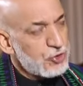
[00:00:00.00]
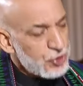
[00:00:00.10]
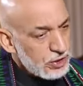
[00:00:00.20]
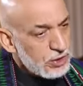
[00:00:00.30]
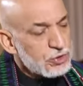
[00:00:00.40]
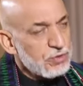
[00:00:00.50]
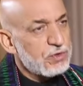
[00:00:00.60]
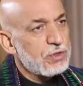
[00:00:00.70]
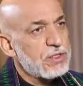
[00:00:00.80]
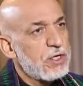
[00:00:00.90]
10 days
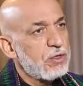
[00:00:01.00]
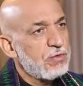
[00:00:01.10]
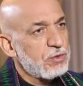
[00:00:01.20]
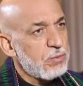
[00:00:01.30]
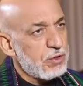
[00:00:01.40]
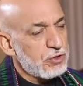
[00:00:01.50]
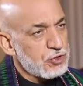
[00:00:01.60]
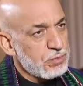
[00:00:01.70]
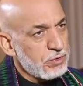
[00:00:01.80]
after the signing of the partnership